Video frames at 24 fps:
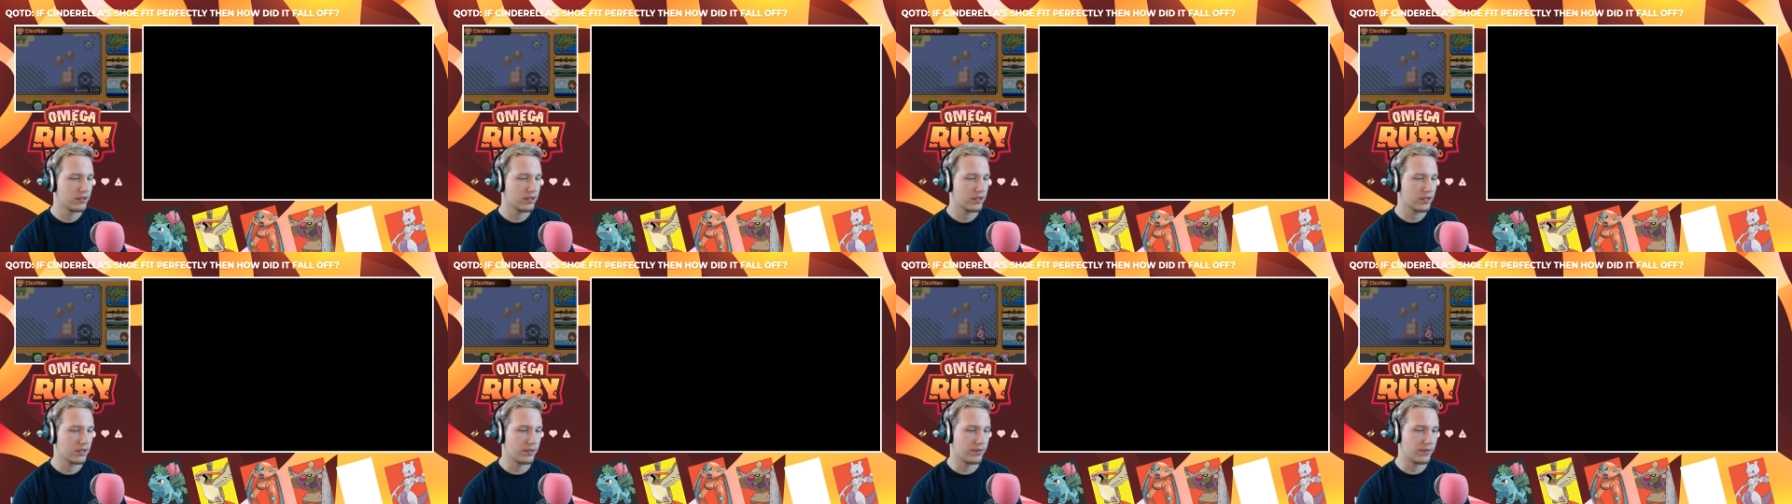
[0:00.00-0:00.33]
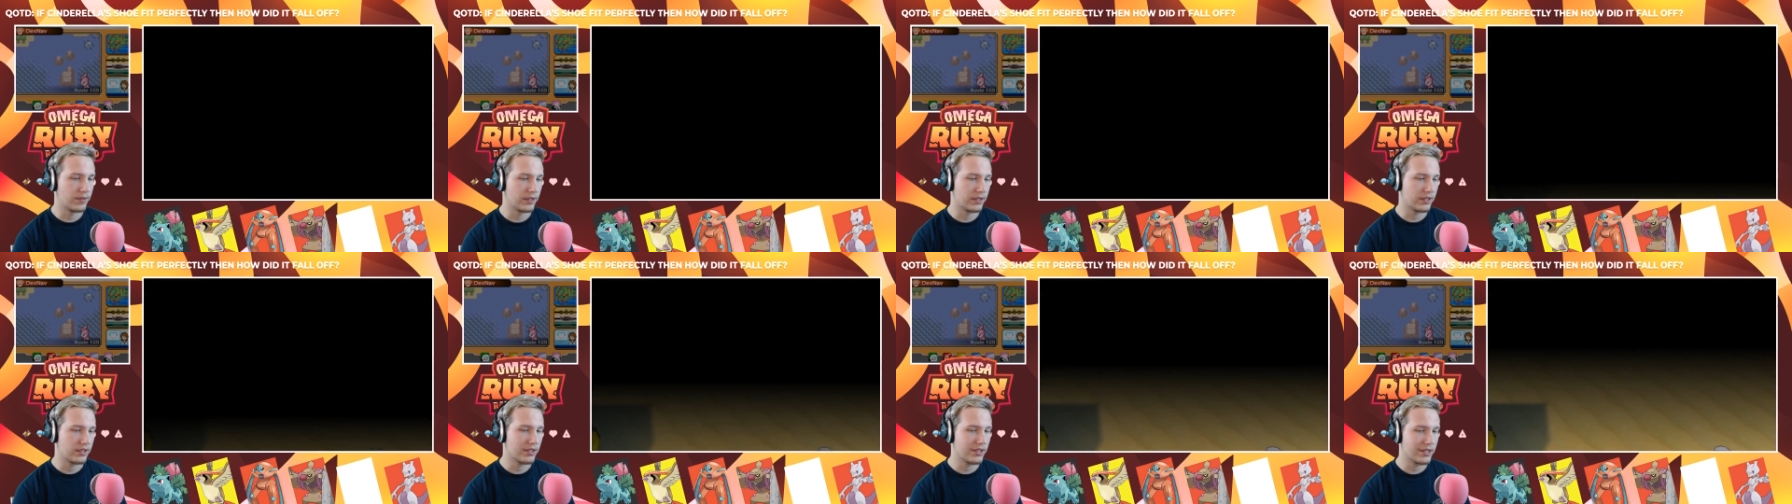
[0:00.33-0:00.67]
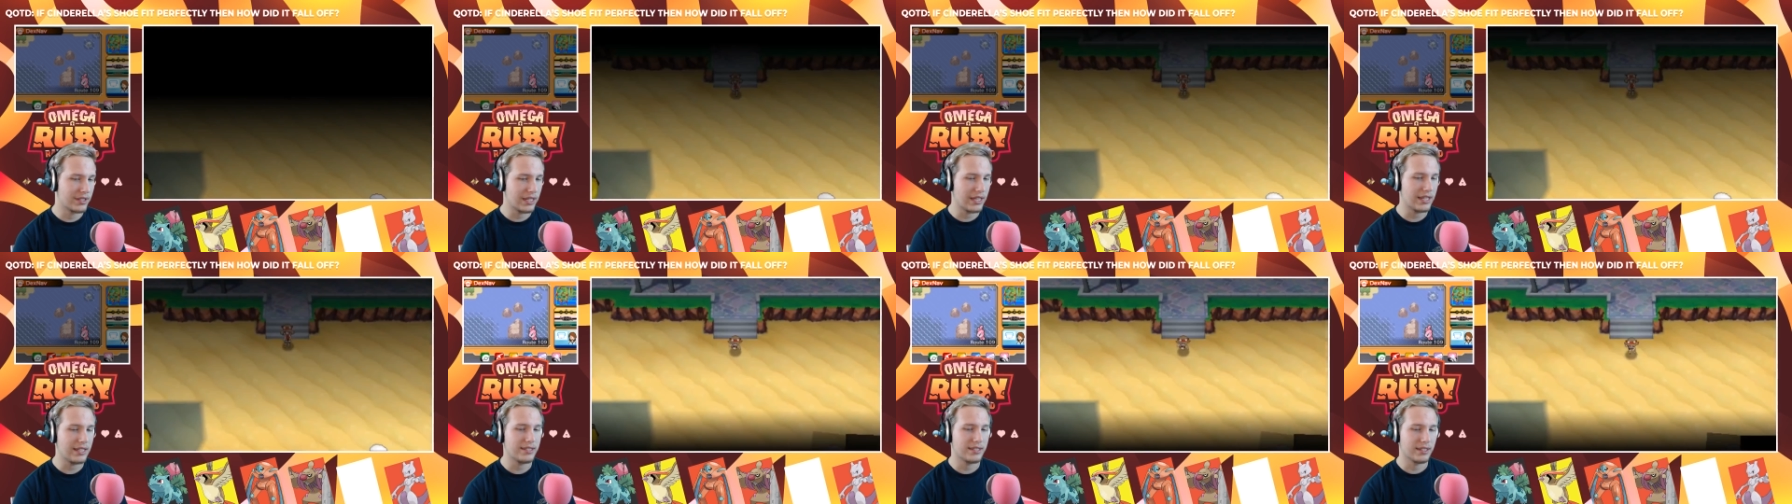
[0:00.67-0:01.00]
So if it's
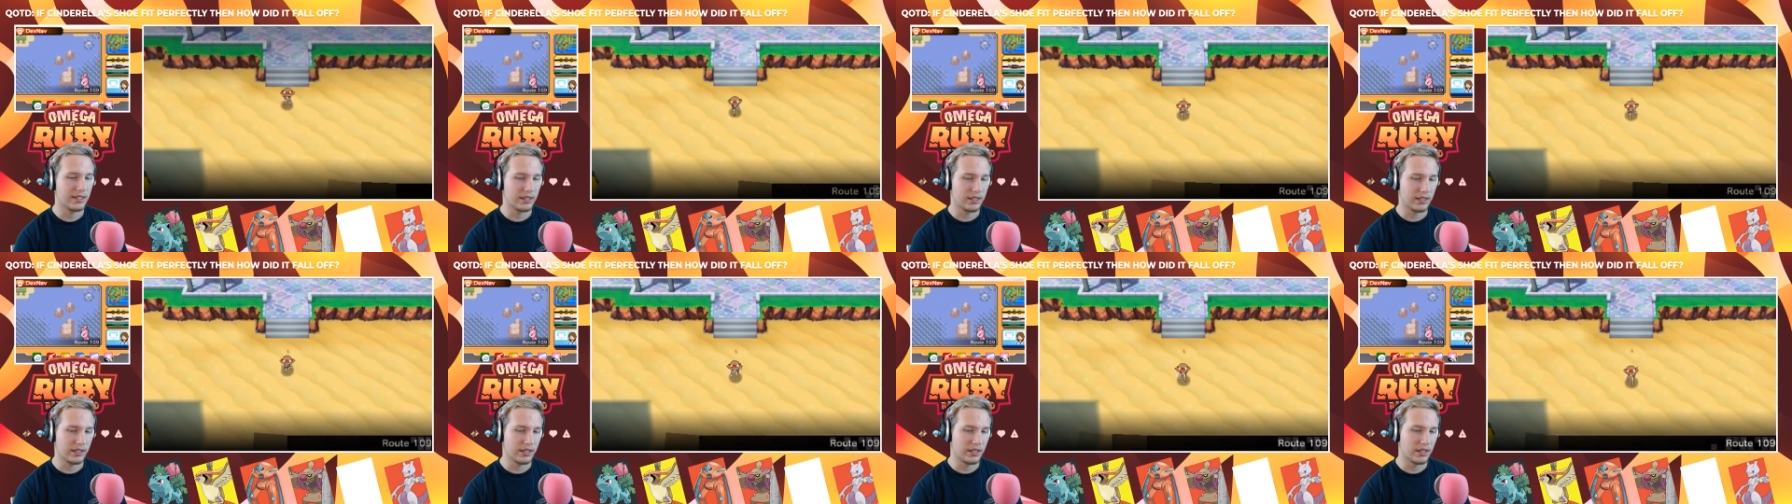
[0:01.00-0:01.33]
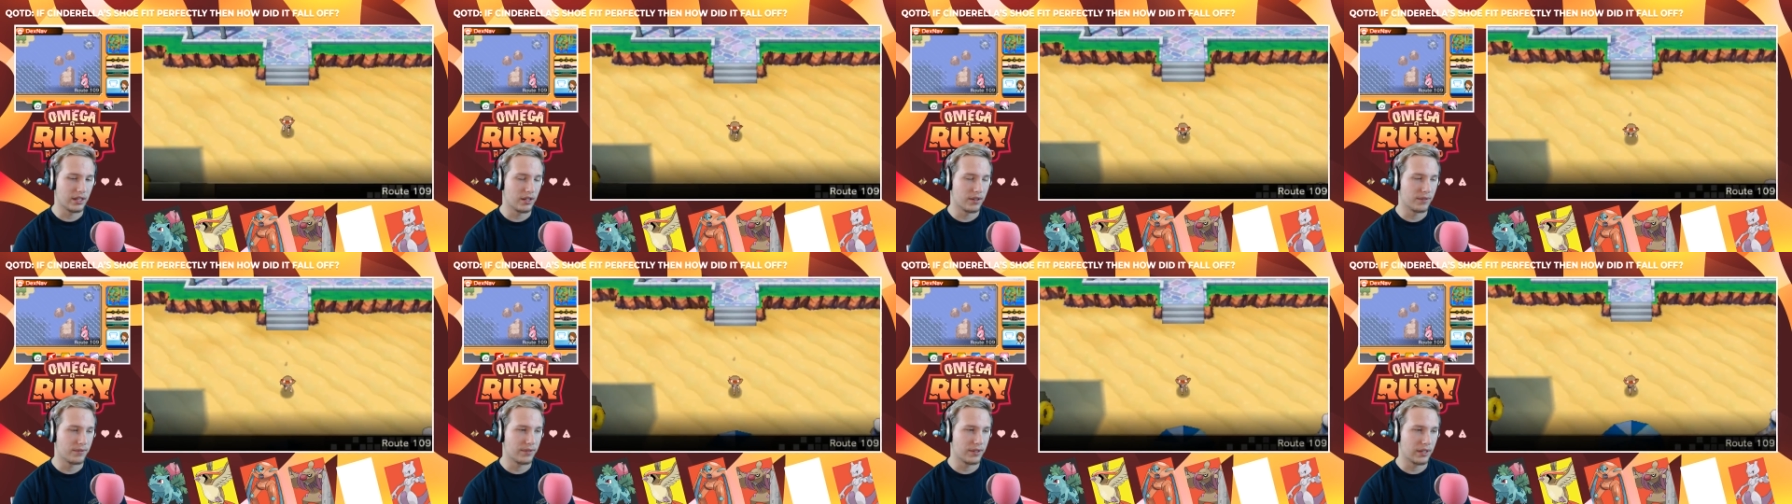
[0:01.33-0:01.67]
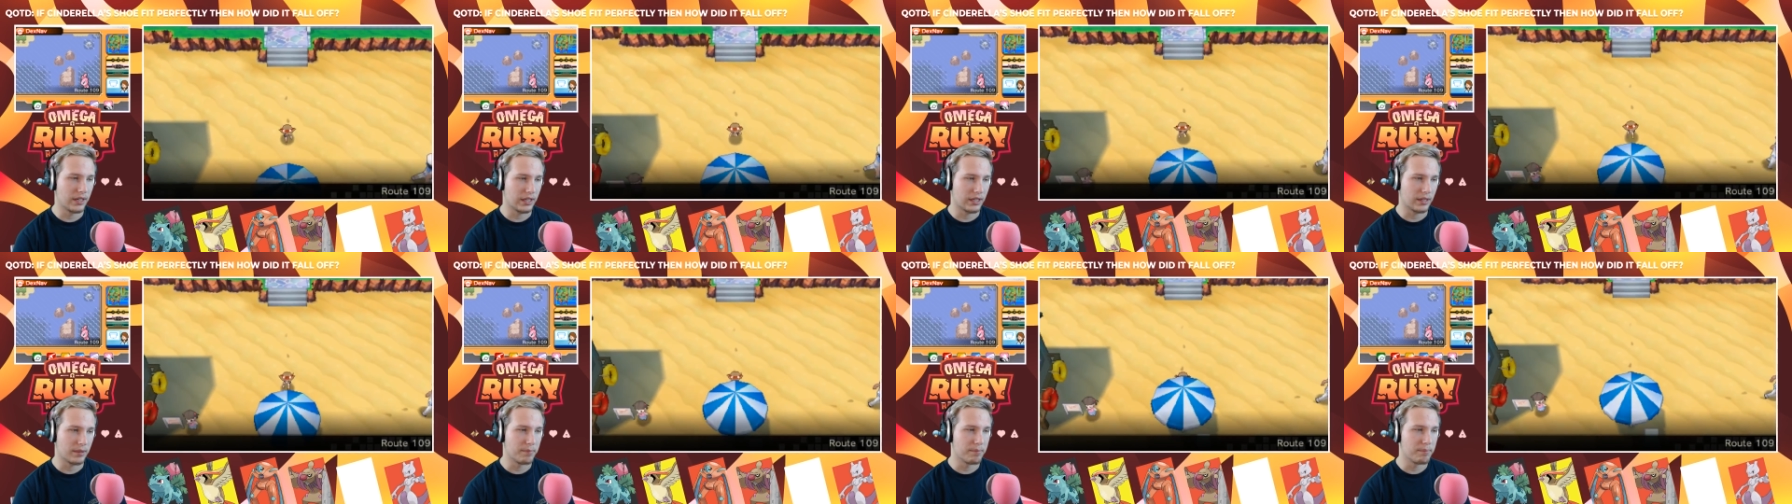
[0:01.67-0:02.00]
decently enough, then
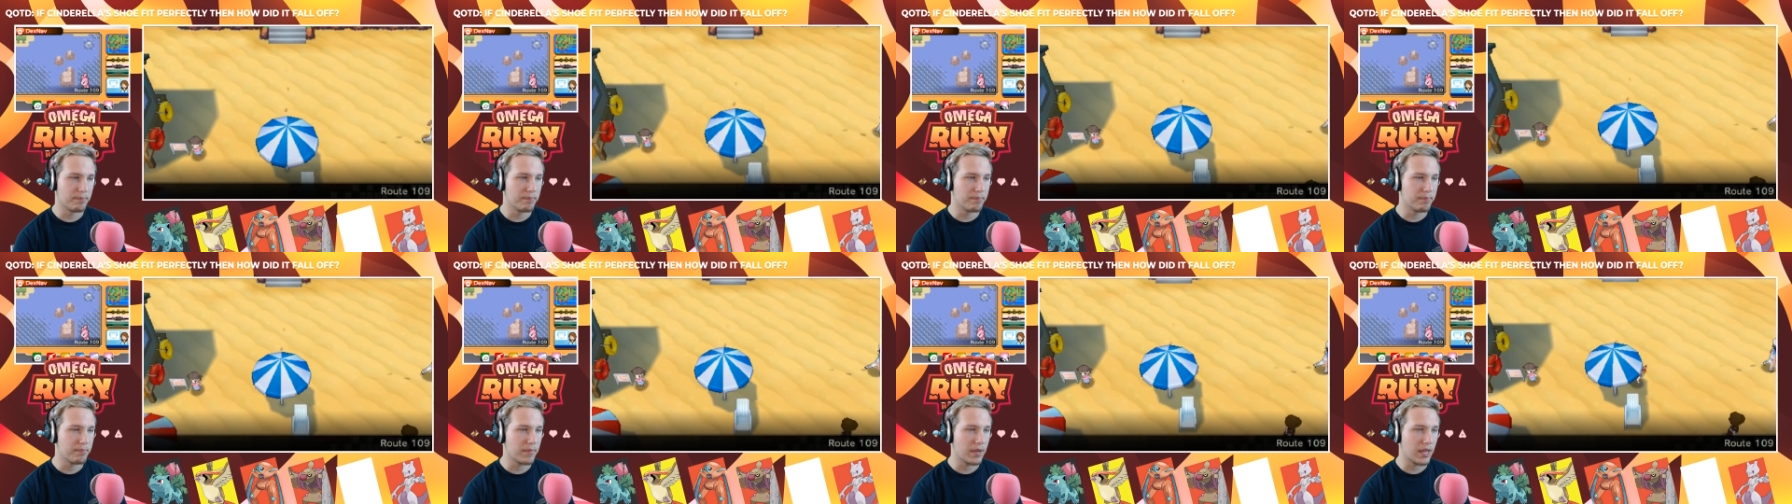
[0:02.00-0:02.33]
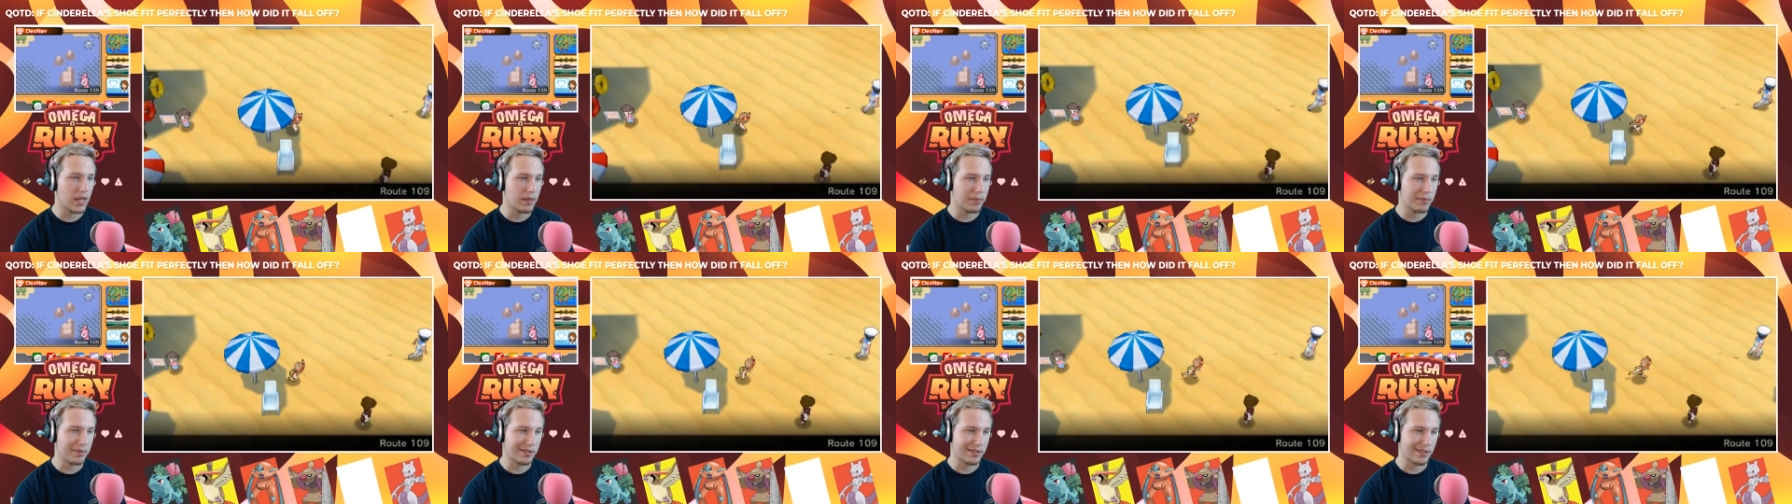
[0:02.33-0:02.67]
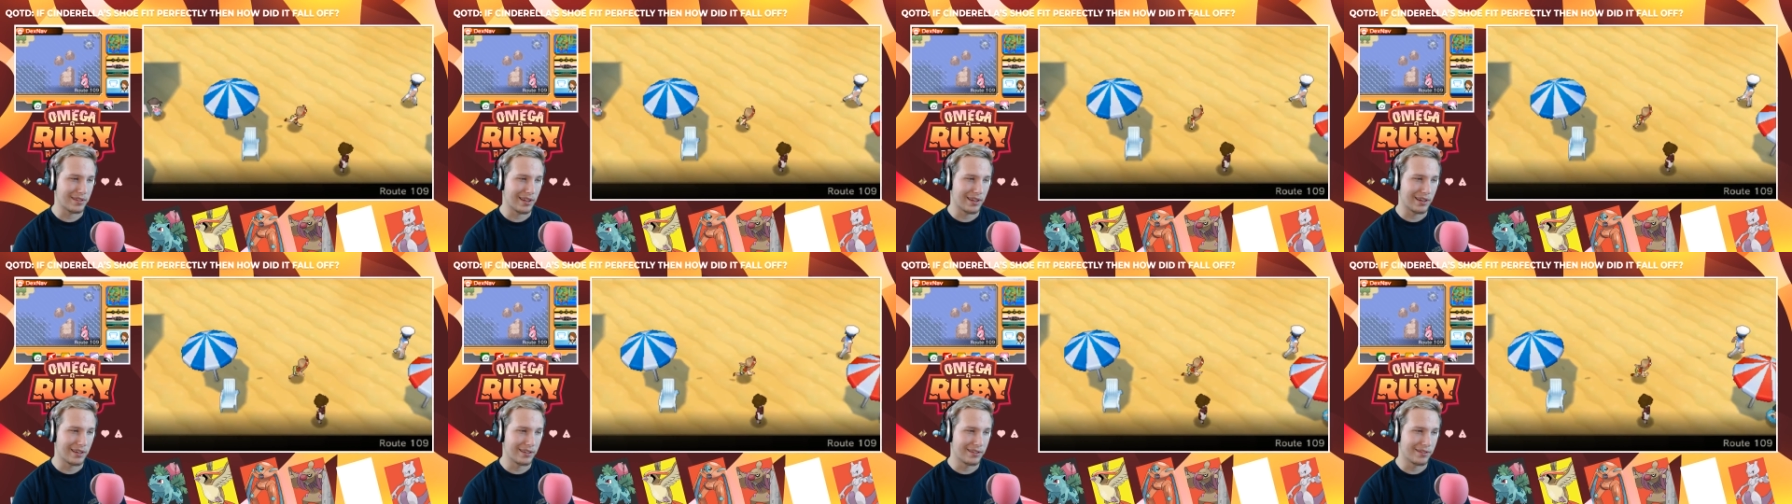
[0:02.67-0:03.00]
I can maybe
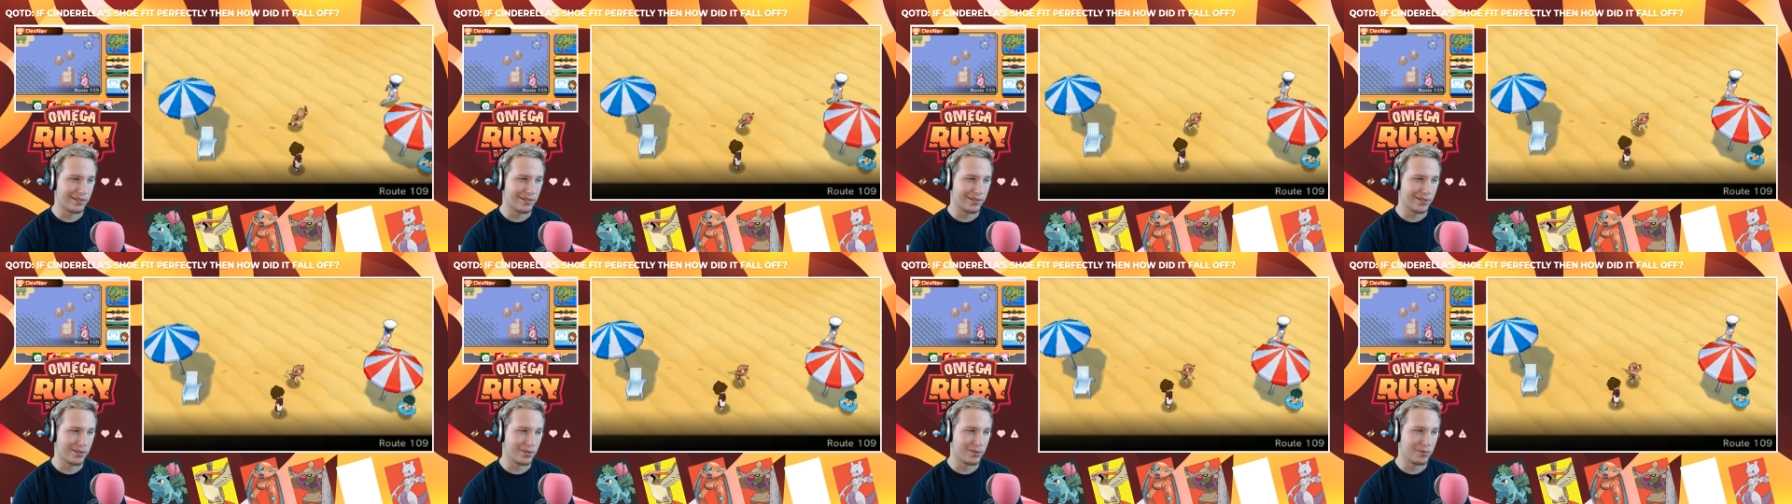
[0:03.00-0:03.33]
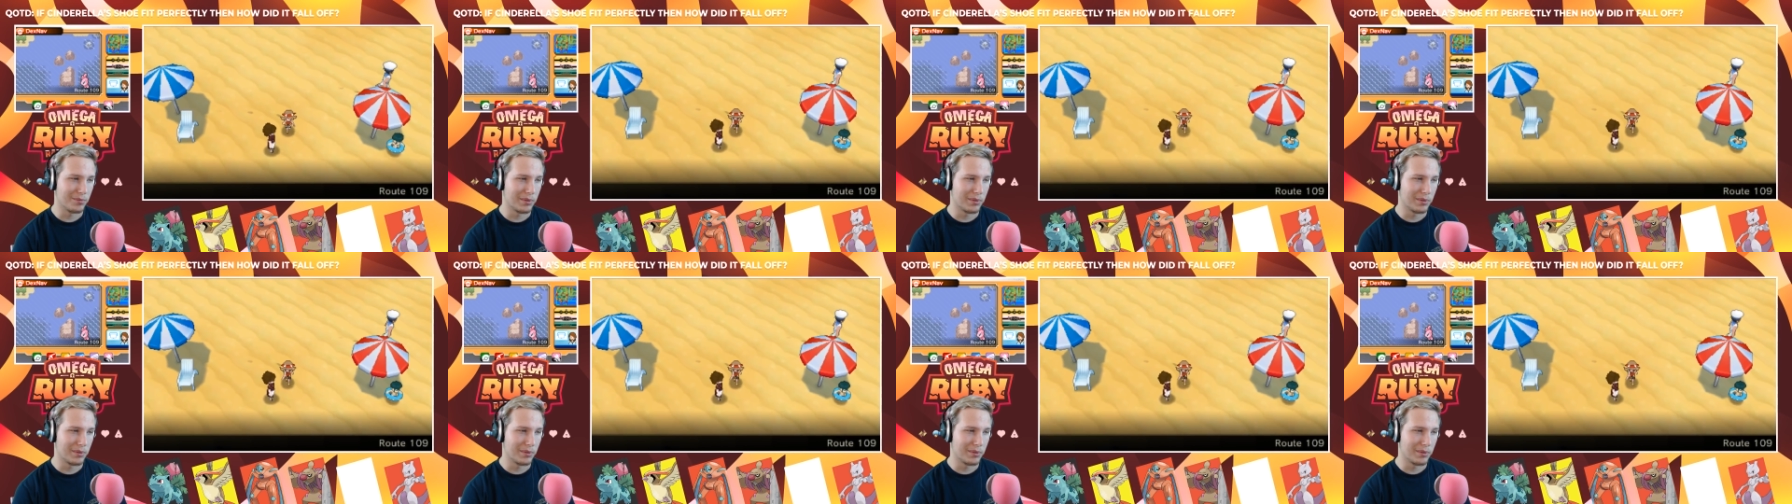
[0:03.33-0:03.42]
slide in two,